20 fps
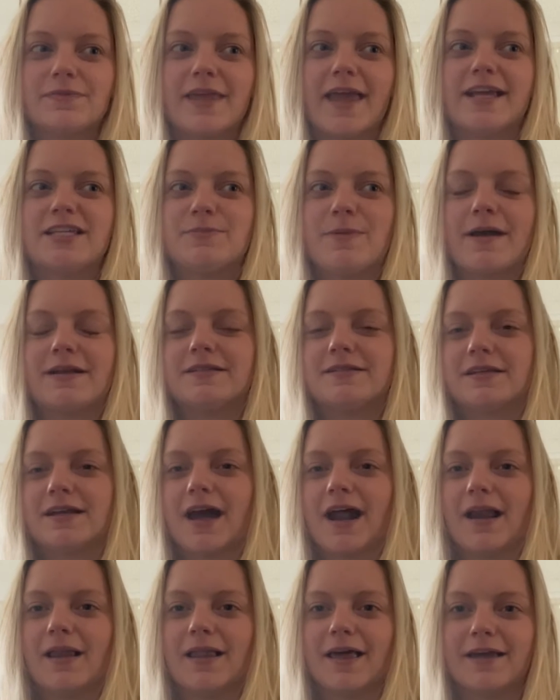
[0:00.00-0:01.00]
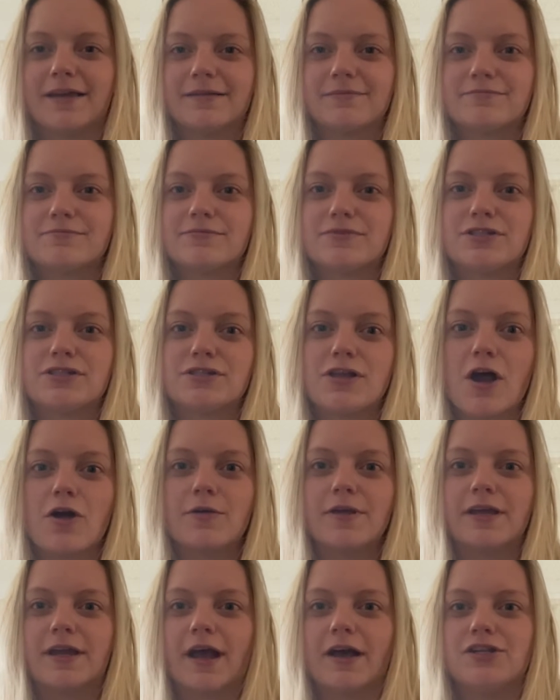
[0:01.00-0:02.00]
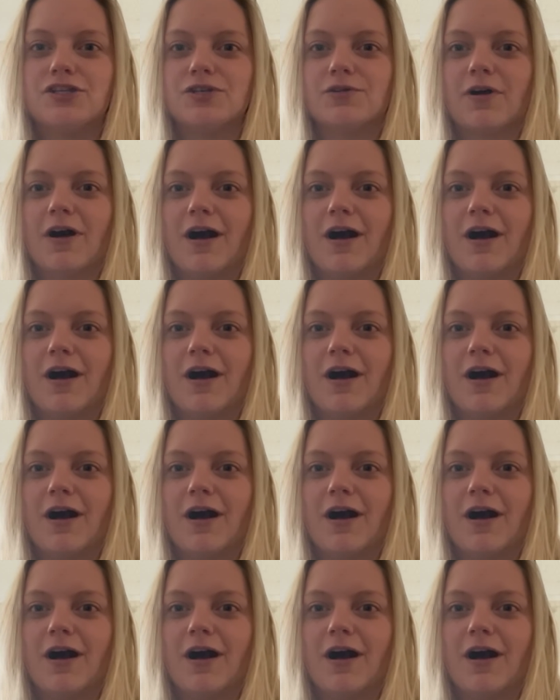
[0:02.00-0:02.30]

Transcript: expected to kind of like slowly cut you